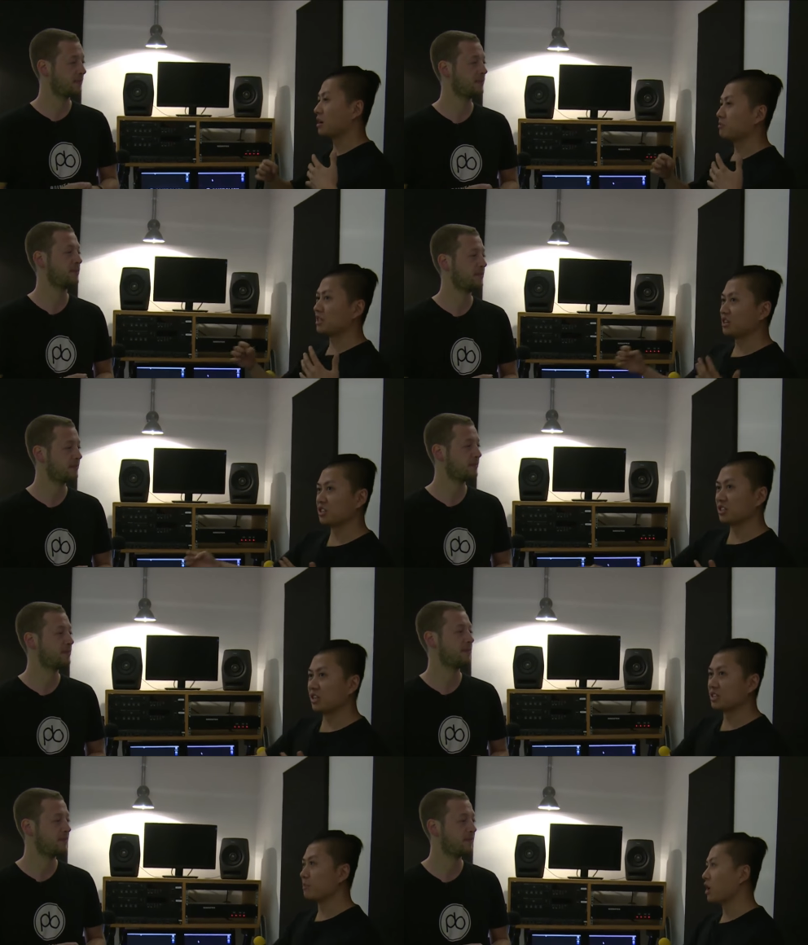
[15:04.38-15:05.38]
Speaker 1: they just need
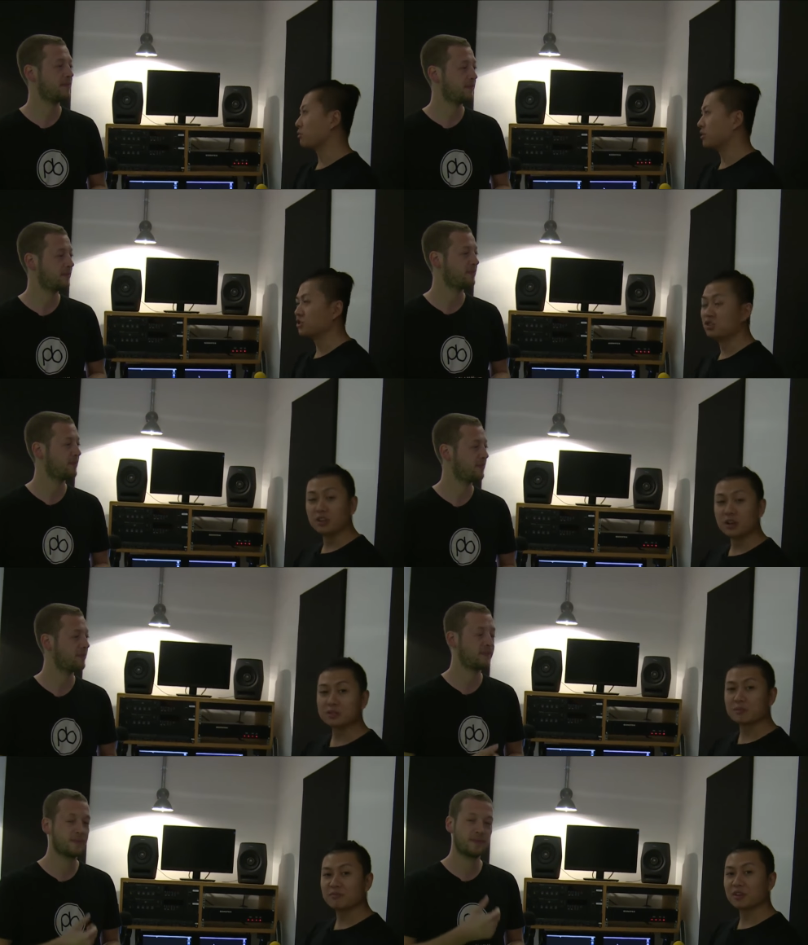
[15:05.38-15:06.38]
some help in a studio or
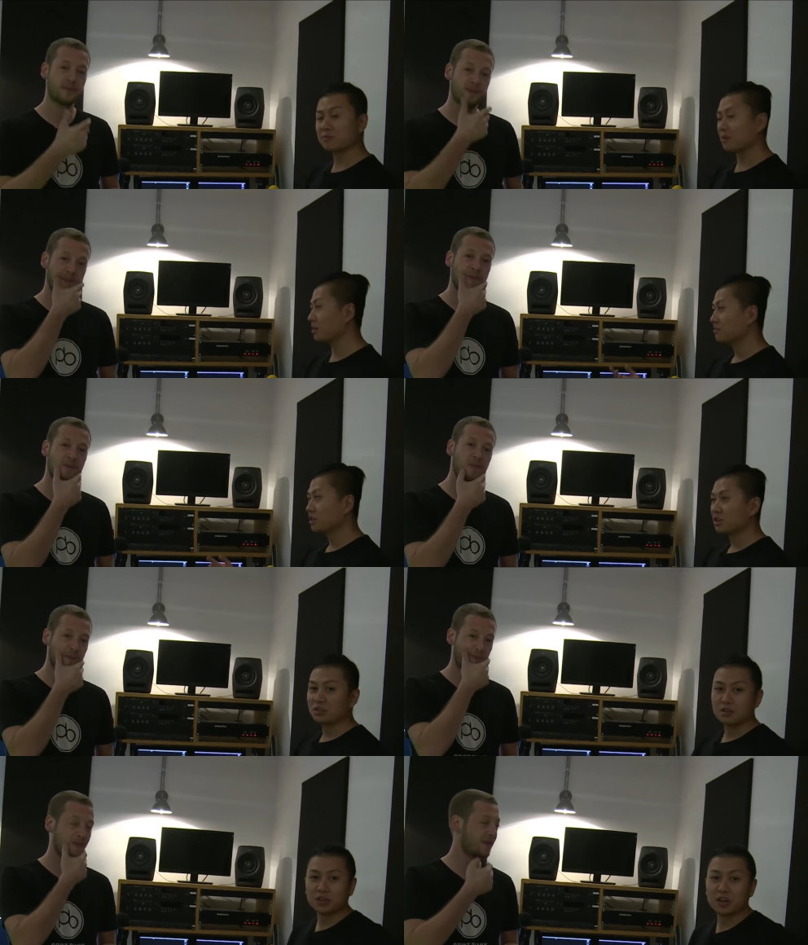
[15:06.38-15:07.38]
something. But
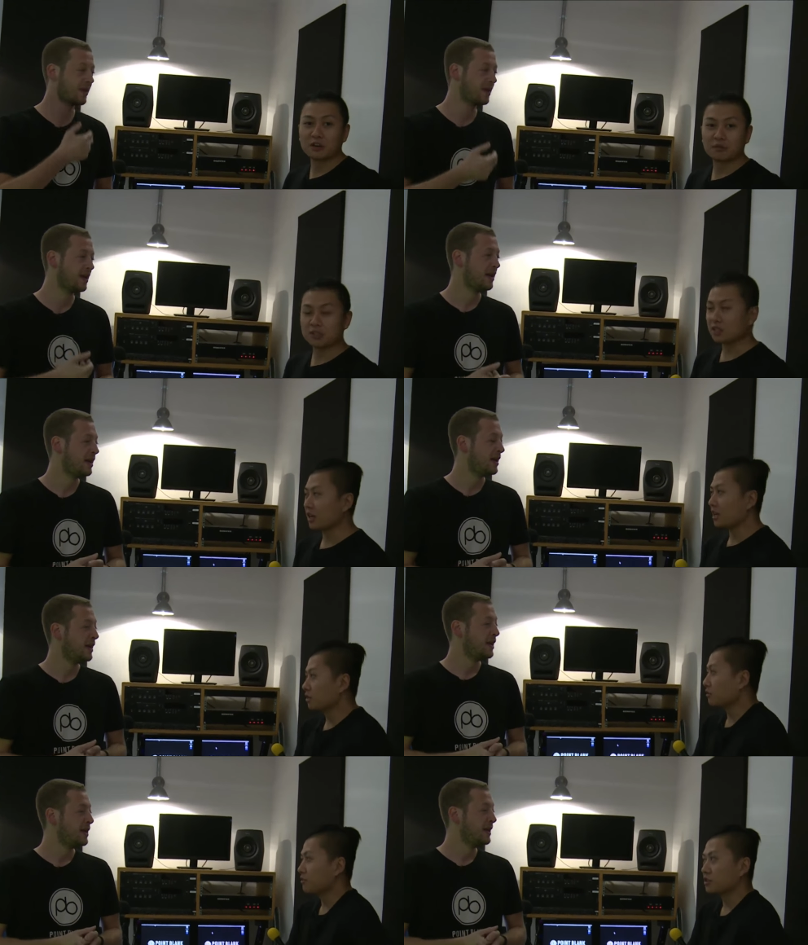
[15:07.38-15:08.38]
you know, when you study here, you're
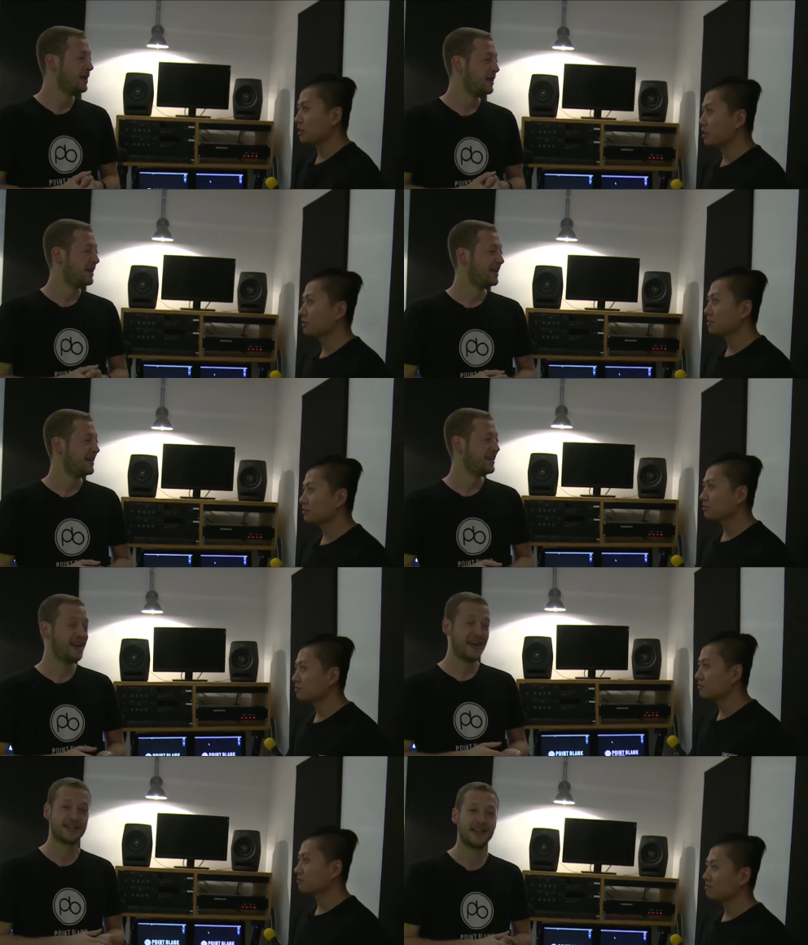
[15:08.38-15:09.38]
the first to know.
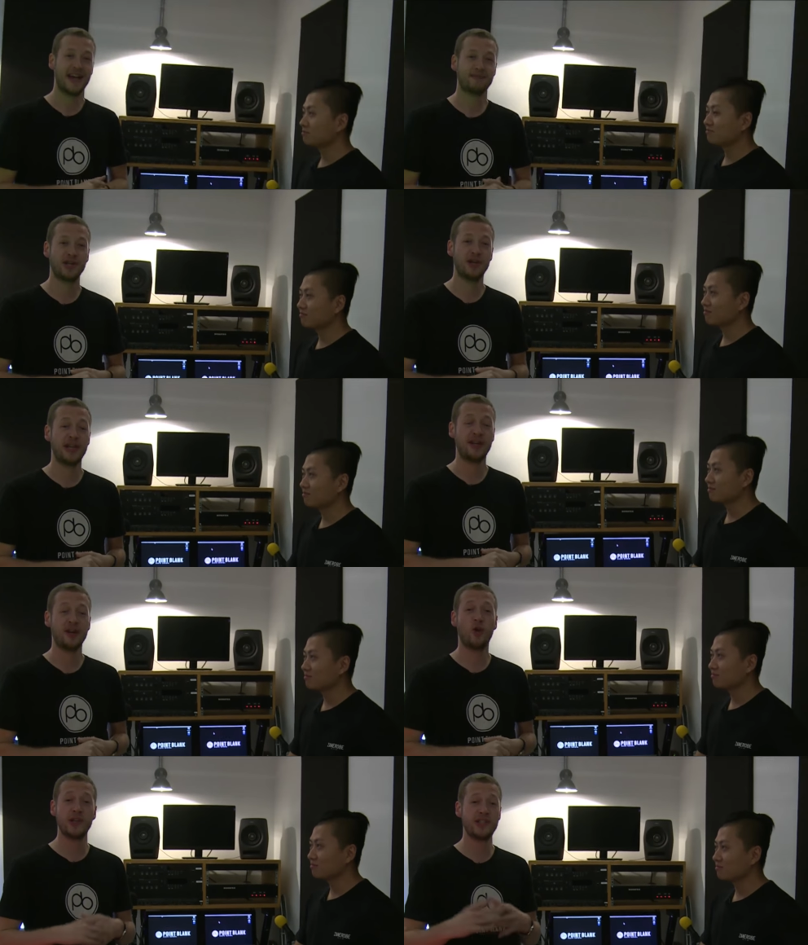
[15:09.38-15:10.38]
Speaker 2: Yes, absolutely.
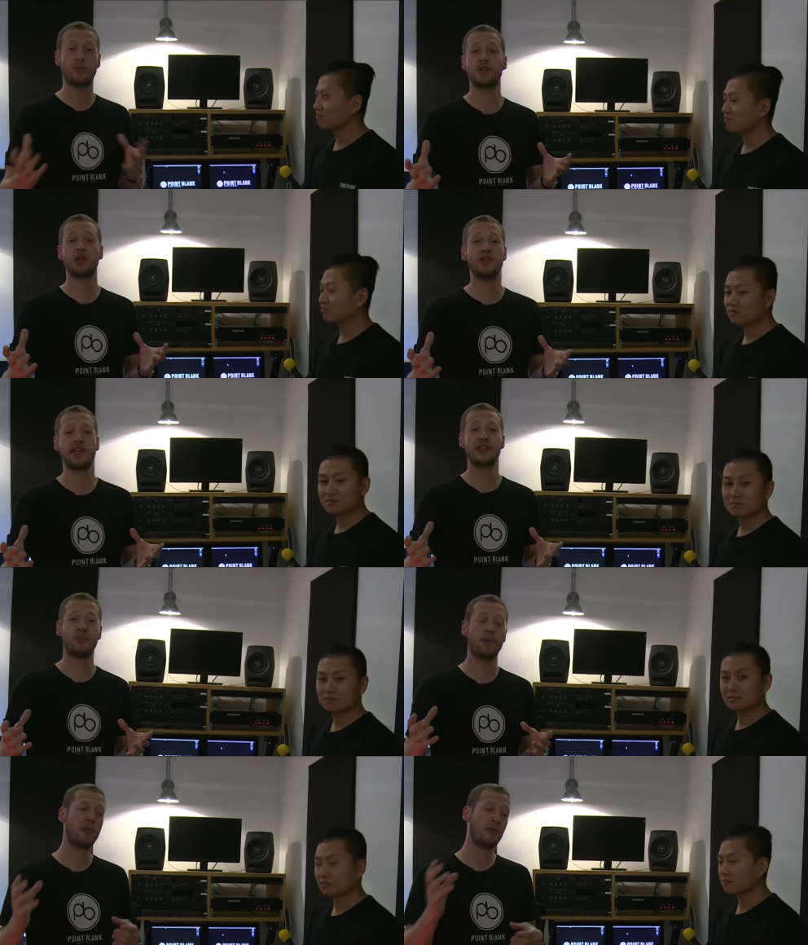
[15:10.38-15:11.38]
All these opportunities will
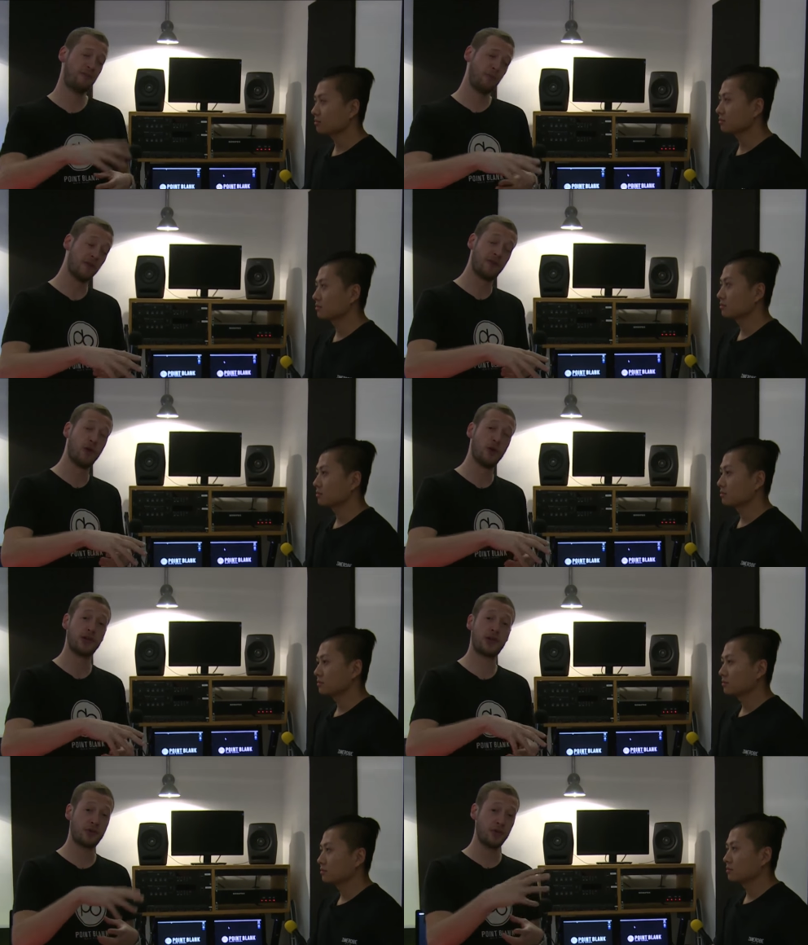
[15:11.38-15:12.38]
be put forward
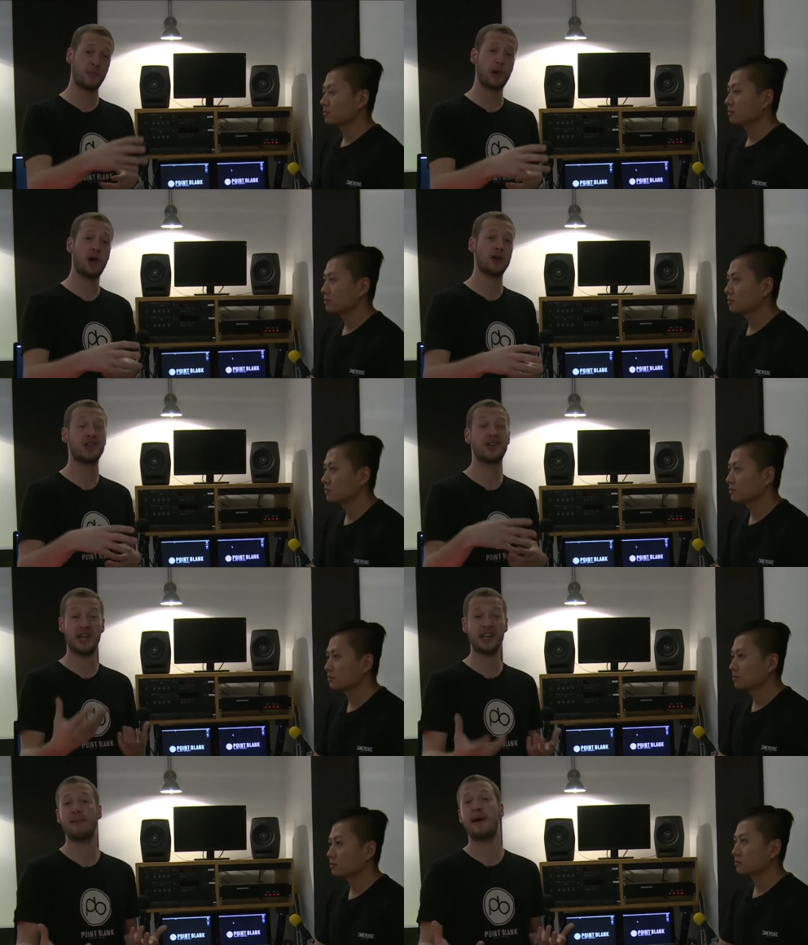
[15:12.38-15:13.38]
through the blog, so check
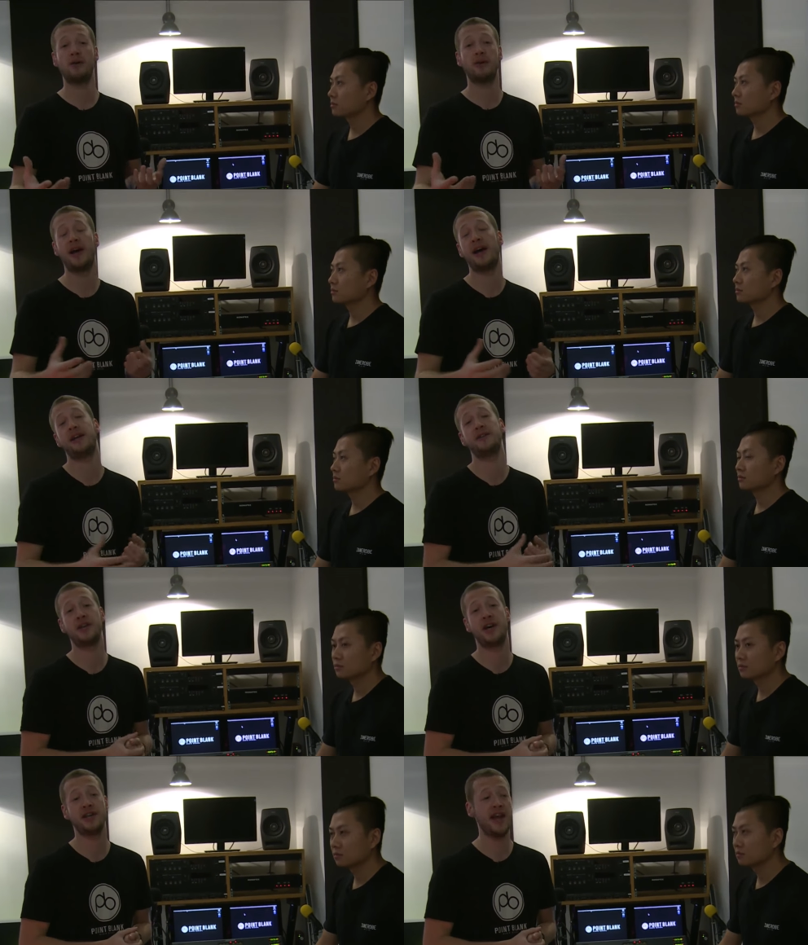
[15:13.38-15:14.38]
them out and
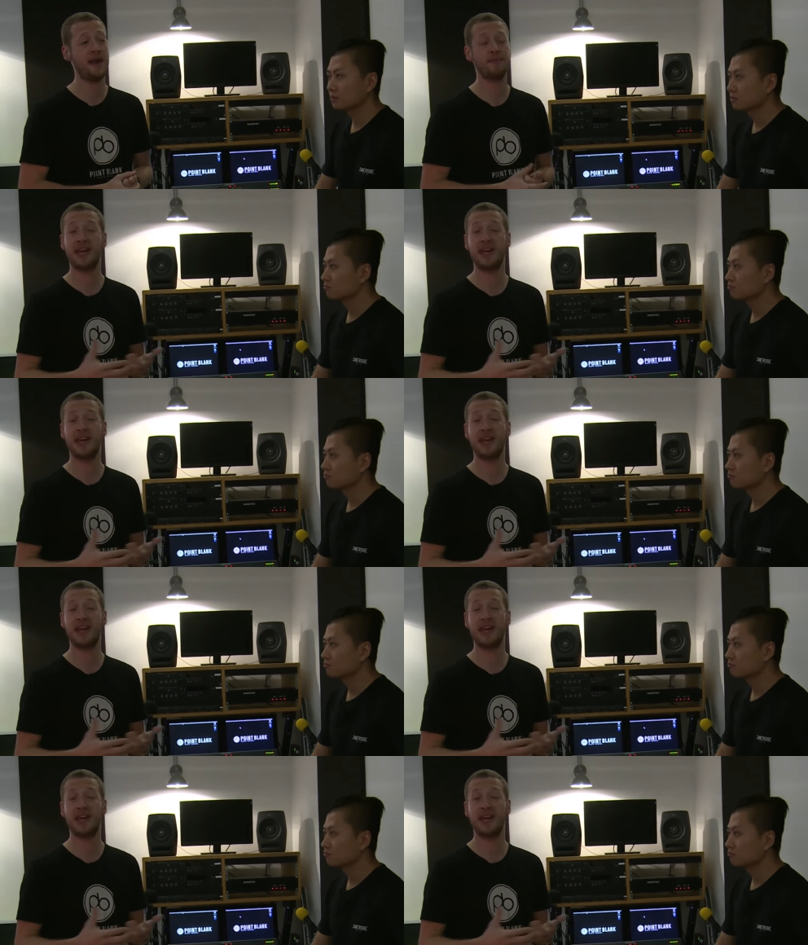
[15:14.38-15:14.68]
uh, yeah, get